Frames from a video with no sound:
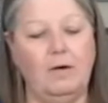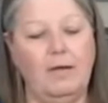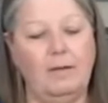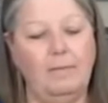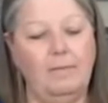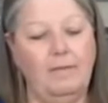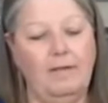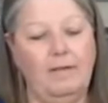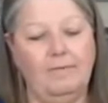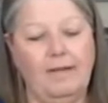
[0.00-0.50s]

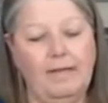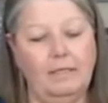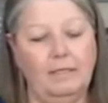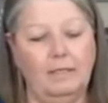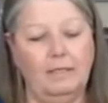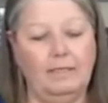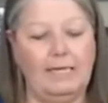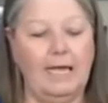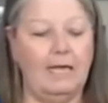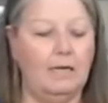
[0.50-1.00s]
I'm, if I
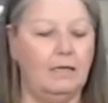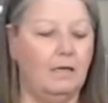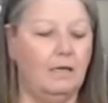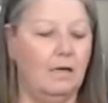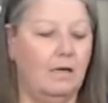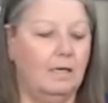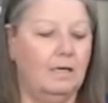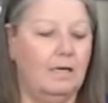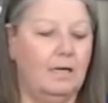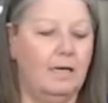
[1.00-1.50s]
look at it
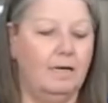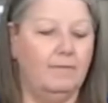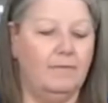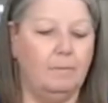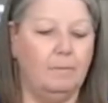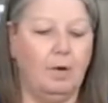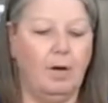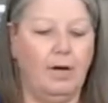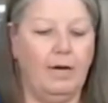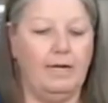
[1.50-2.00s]
long enough,
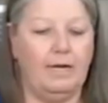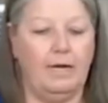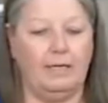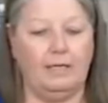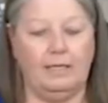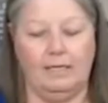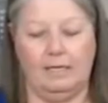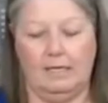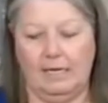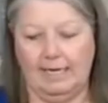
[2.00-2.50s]
I'm probably
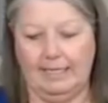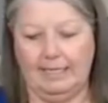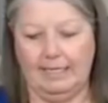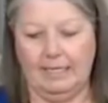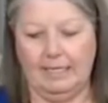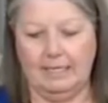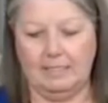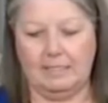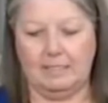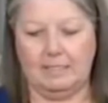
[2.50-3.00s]
not going to like
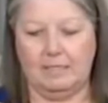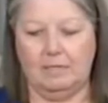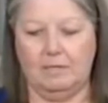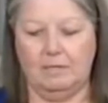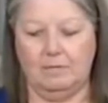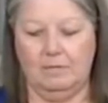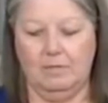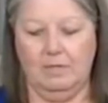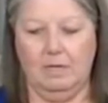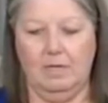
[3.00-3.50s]
it.
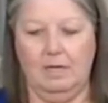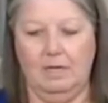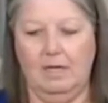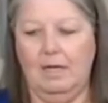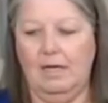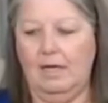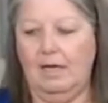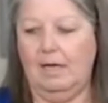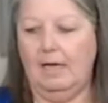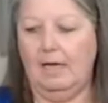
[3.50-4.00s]
So
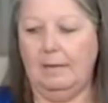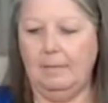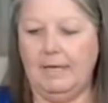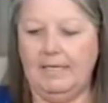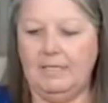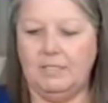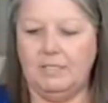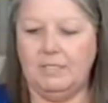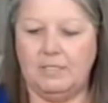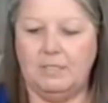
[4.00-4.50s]
I
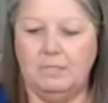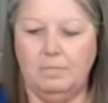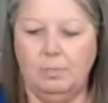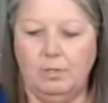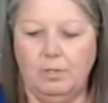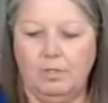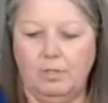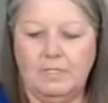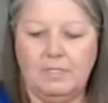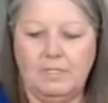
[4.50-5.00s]
might just
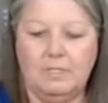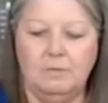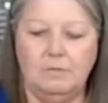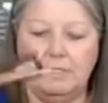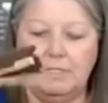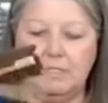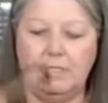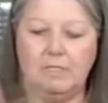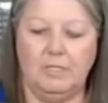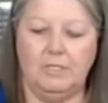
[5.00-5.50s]
pull a
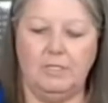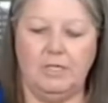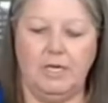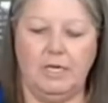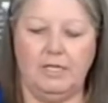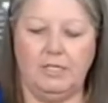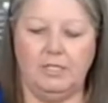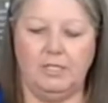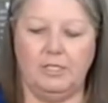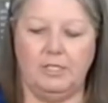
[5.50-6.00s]
Susan and
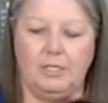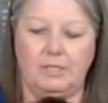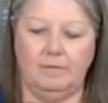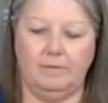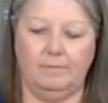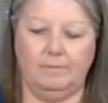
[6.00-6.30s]
change it.